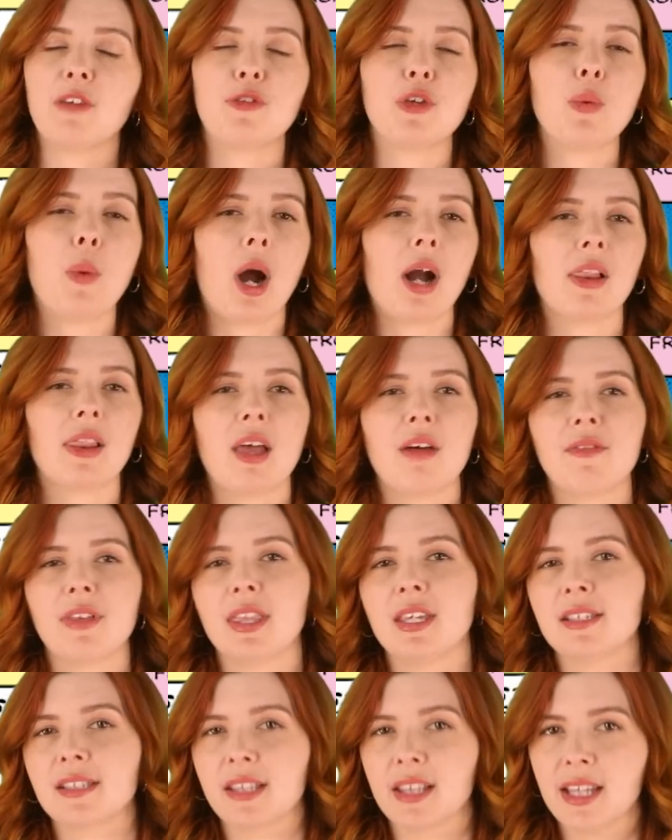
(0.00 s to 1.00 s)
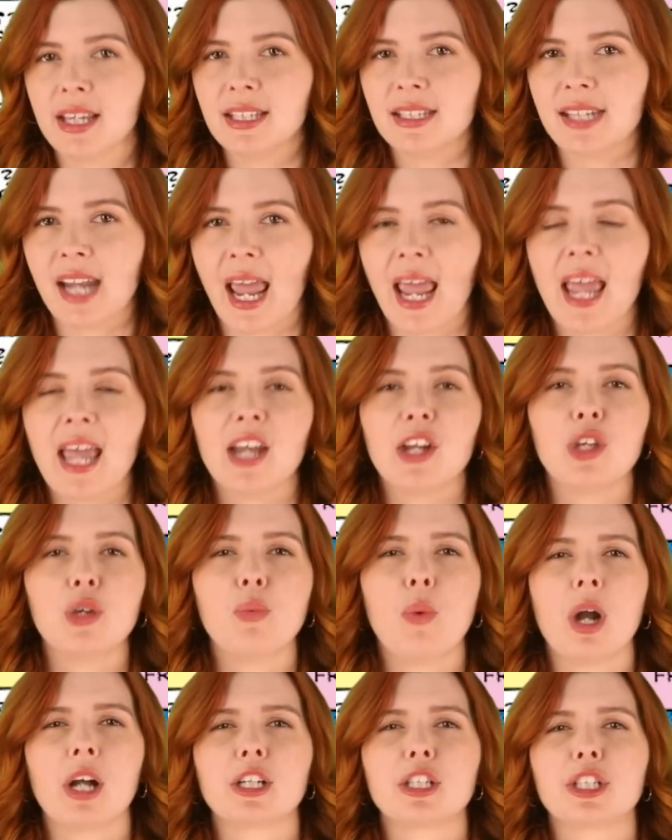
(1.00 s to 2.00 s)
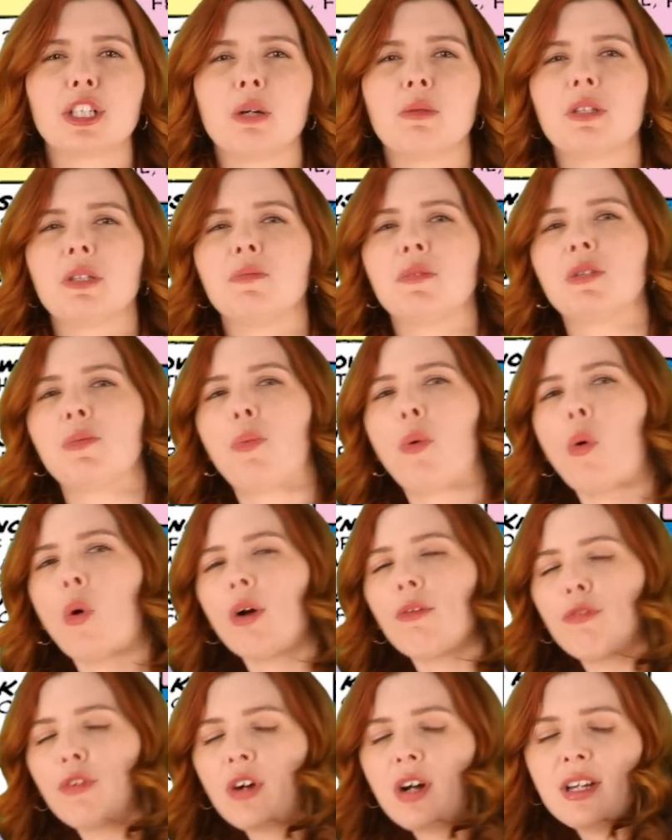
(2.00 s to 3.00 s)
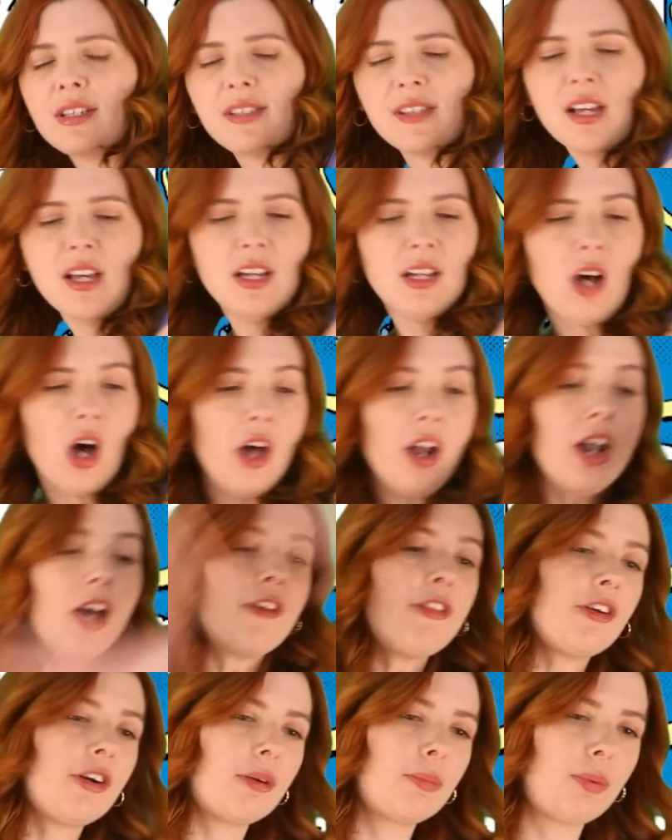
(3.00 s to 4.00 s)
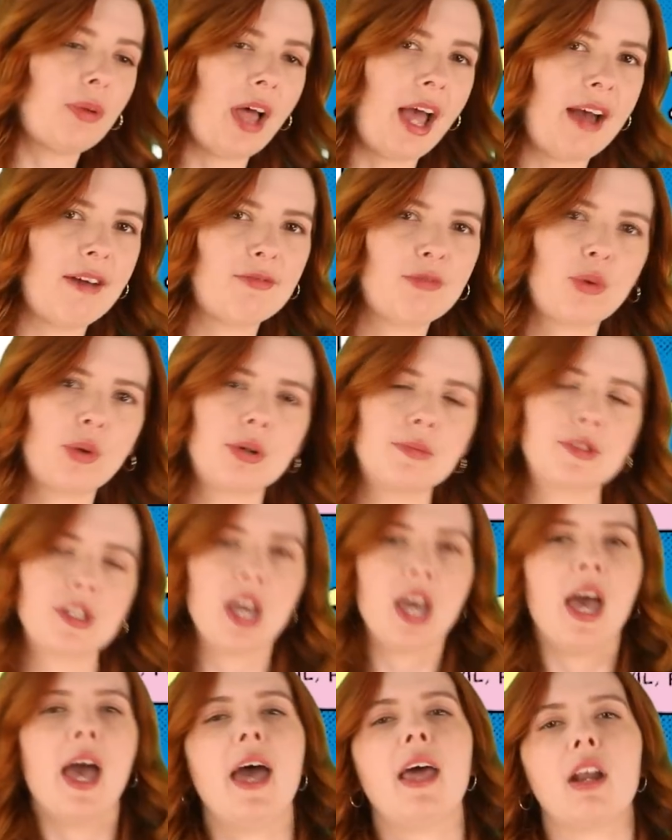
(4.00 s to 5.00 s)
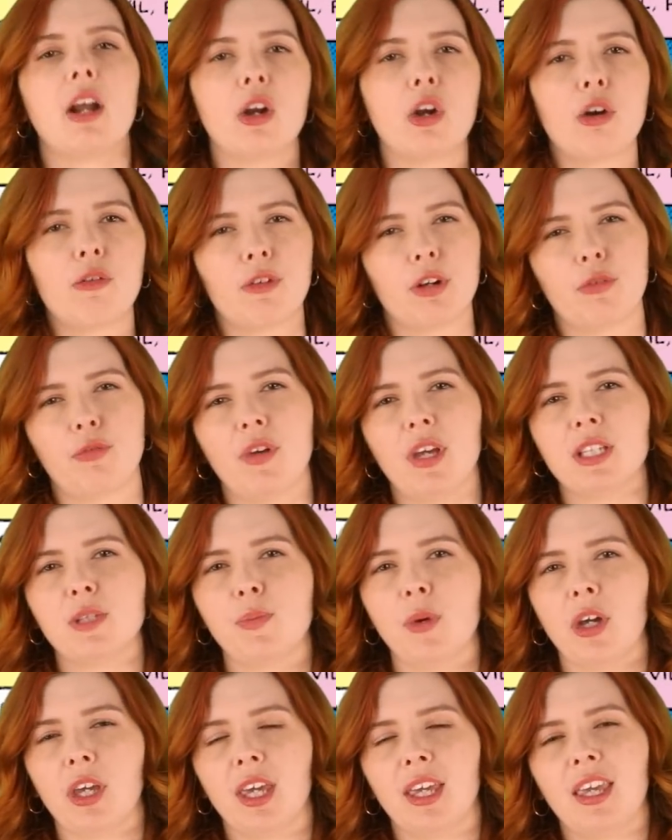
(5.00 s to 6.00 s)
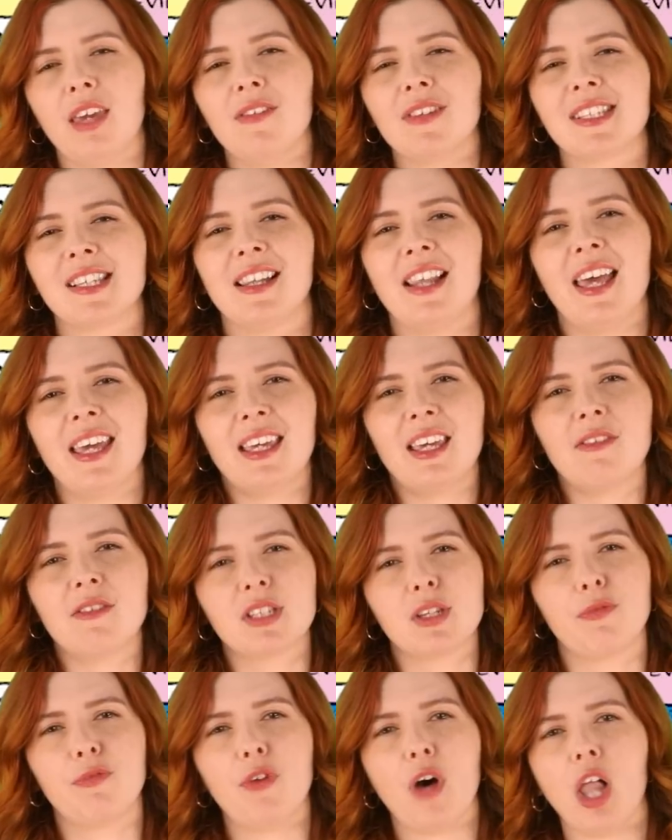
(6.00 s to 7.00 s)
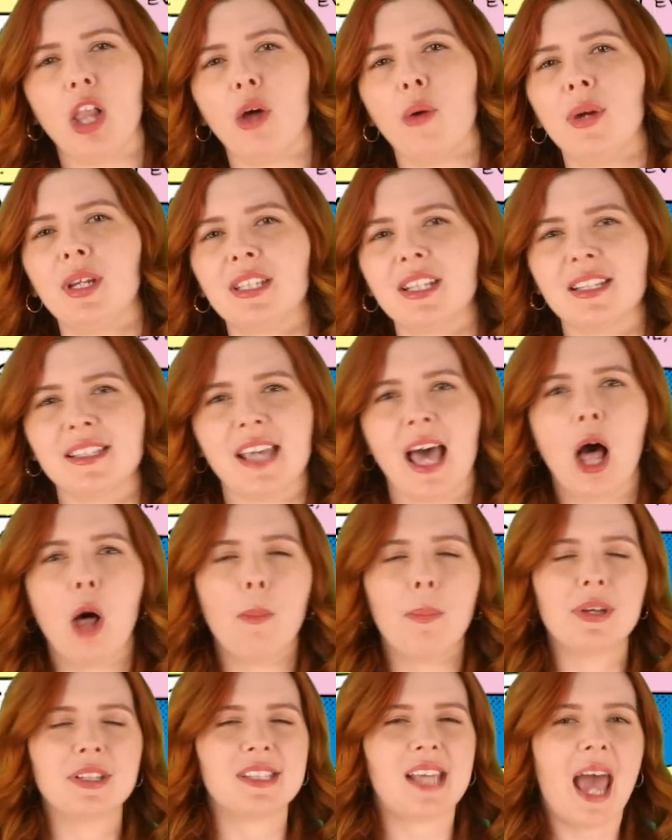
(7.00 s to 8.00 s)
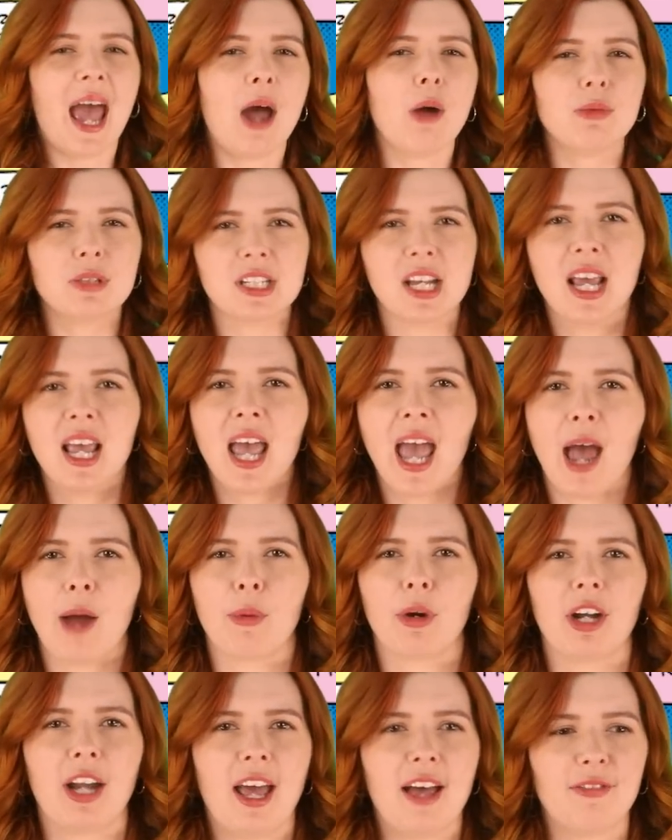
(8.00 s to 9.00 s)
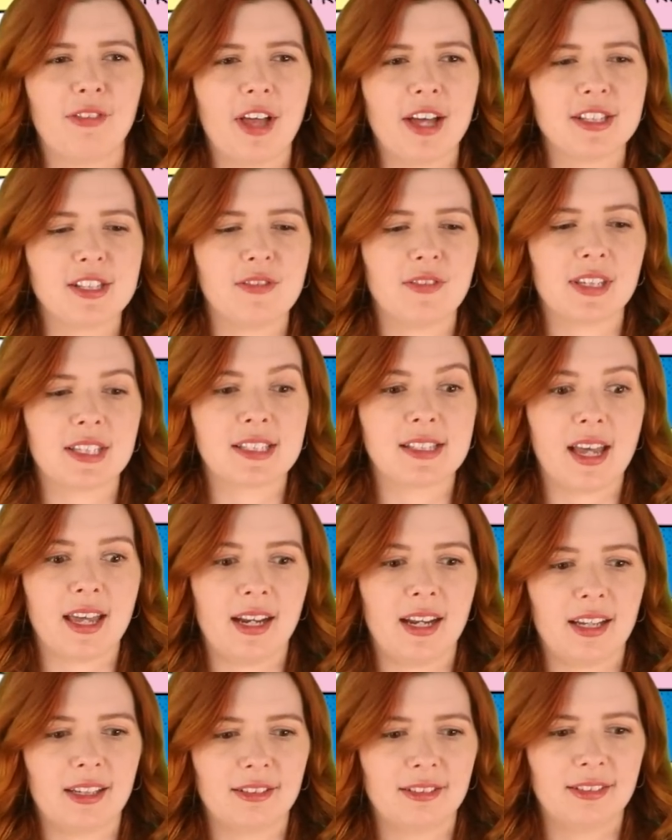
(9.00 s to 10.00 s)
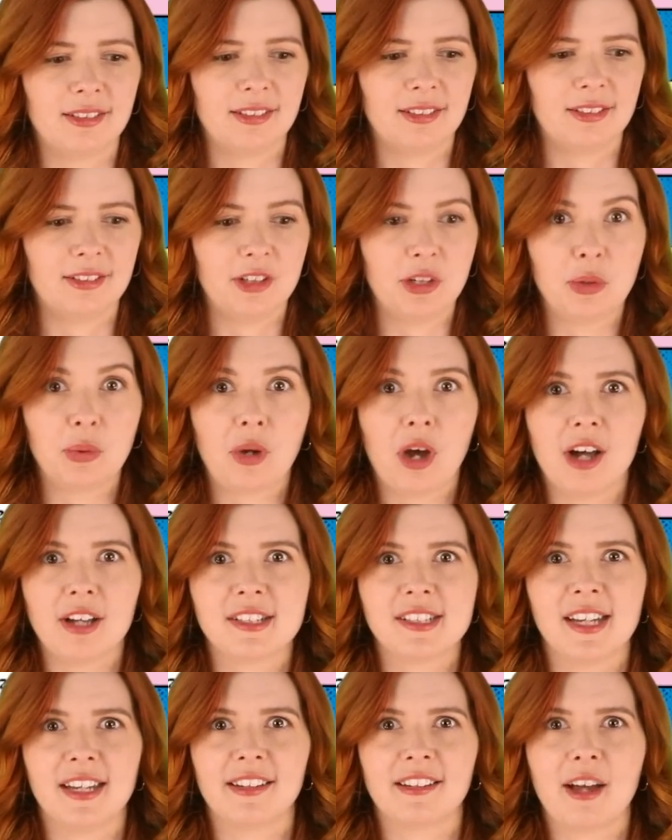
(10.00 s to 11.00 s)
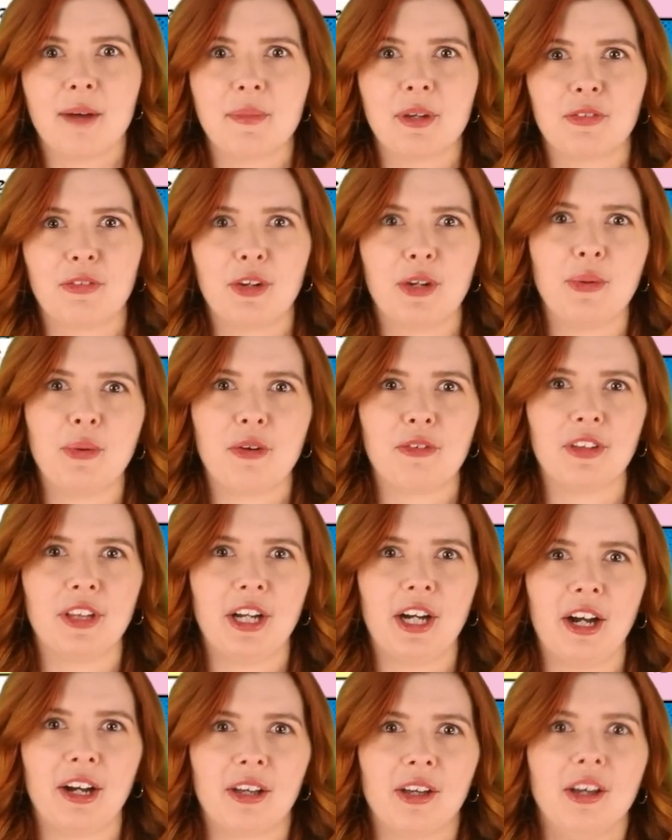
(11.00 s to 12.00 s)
if you are loving this list and you want to show some support for us on other platforms, head on over to Facebook, give us a like, give us a follow, it does help us out, and we're gonna have lots of exciting new content coming for you over there.